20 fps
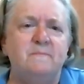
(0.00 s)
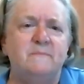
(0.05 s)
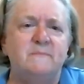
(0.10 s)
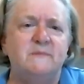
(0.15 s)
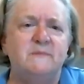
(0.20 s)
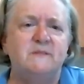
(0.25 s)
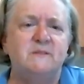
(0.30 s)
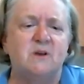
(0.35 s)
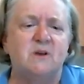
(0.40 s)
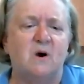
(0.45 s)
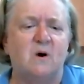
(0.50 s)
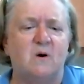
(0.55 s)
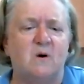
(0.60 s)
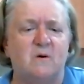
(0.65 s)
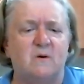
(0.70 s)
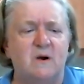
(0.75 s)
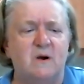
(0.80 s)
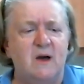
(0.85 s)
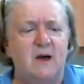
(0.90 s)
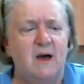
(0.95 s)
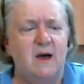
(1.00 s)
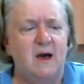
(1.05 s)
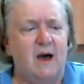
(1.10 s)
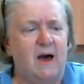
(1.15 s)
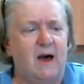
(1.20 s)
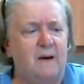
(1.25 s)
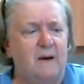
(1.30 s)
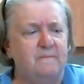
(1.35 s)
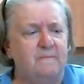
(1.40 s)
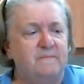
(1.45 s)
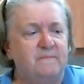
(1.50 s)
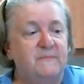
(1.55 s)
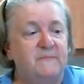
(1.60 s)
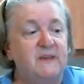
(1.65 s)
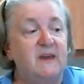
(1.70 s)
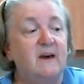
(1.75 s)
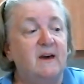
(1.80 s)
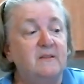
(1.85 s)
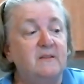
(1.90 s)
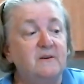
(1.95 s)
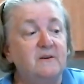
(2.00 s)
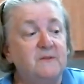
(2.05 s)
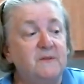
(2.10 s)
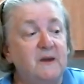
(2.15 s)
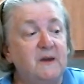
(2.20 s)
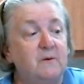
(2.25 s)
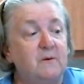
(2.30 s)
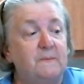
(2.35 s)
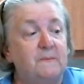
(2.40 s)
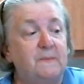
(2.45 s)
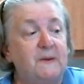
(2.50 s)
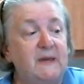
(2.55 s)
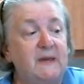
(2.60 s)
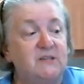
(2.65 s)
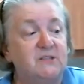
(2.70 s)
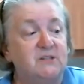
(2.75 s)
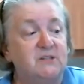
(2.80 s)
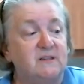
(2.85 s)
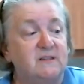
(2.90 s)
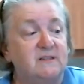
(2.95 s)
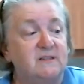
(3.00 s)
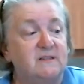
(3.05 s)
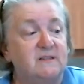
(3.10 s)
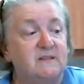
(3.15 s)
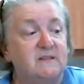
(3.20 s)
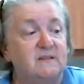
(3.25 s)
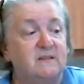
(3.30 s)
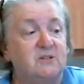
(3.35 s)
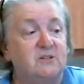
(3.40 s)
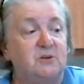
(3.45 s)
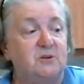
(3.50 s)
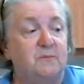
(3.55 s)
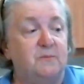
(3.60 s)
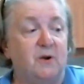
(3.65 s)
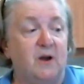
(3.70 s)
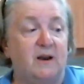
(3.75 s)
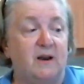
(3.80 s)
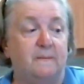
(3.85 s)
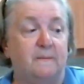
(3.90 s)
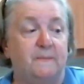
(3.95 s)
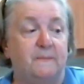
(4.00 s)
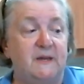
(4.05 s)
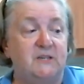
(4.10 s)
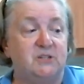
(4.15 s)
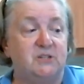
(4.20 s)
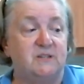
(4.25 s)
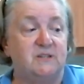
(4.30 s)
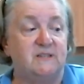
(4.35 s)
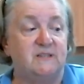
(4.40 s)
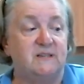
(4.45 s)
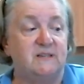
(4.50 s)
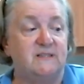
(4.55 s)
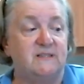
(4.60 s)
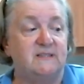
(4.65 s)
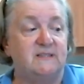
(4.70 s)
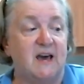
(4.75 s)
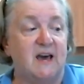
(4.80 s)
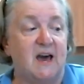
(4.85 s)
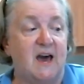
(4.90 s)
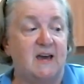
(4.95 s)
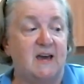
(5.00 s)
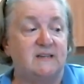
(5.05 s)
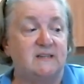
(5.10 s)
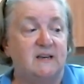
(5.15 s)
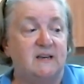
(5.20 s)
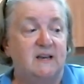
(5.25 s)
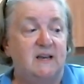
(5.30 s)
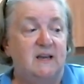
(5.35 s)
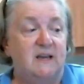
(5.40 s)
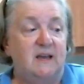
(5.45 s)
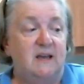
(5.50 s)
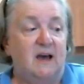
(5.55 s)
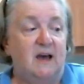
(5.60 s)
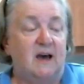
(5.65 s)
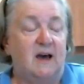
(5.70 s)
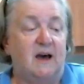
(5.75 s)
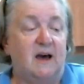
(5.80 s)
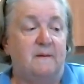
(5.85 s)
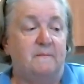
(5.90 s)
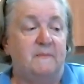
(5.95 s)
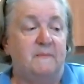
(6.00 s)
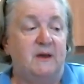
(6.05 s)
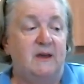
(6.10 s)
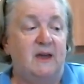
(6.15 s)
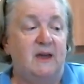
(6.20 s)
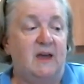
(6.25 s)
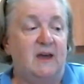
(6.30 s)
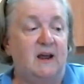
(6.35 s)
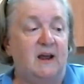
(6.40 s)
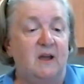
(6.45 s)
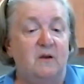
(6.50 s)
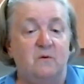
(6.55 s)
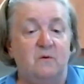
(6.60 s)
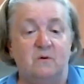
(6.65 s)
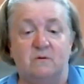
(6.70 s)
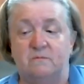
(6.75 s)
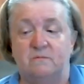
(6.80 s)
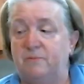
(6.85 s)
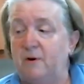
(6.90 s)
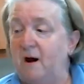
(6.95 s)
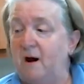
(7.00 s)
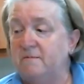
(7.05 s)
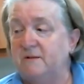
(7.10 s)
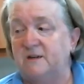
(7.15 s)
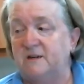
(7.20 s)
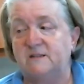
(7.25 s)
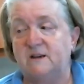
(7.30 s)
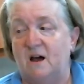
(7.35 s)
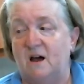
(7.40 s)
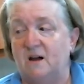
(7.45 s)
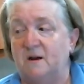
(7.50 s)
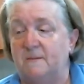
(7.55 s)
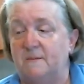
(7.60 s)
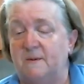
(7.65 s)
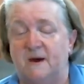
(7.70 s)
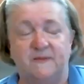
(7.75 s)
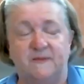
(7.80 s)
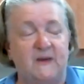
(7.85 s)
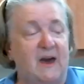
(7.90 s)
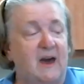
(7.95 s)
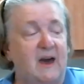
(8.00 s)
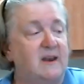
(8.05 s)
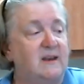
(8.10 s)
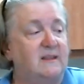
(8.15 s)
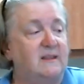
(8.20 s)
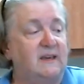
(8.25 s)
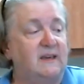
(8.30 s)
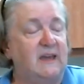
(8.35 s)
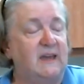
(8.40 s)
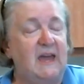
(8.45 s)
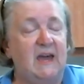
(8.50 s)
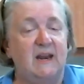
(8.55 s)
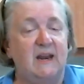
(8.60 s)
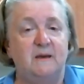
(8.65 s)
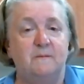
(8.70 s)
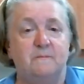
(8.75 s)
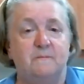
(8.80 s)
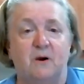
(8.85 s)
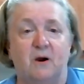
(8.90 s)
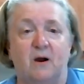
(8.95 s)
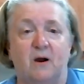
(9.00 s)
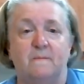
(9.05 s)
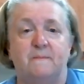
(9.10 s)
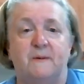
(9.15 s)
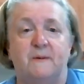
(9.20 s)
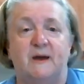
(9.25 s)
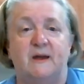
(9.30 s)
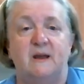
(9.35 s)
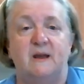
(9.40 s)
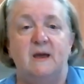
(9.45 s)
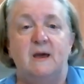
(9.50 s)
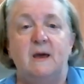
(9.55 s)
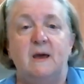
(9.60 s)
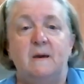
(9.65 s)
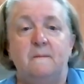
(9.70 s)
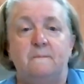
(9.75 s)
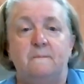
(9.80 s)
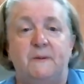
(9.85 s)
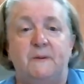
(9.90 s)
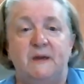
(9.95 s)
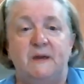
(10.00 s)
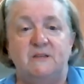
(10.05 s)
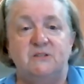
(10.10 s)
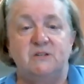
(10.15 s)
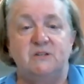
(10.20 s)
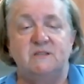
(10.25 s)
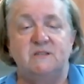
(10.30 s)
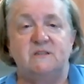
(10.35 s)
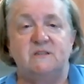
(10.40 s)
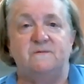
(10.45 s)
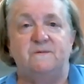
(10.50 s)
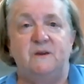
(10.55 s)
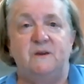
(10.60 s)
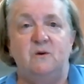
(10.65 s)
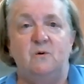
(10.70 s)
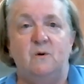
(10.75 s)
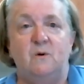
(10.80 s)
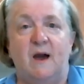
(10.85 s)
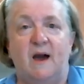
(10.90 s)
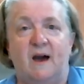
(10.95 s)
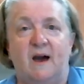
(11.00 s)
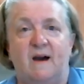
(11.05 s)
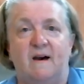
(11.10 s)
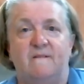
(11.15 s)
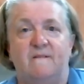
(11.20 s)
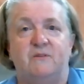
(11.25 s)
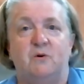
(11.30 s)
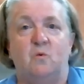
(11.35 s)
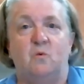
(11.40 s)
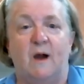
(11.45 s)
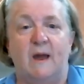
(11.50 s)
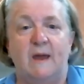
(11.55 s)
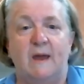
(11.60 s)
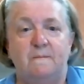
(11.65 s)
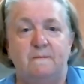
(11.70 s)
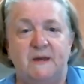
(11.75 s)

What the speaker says: So the other thing with peaches, since you brought up peaches, is that and I won't probably talk about that in the canning part, but peaches, if you have the white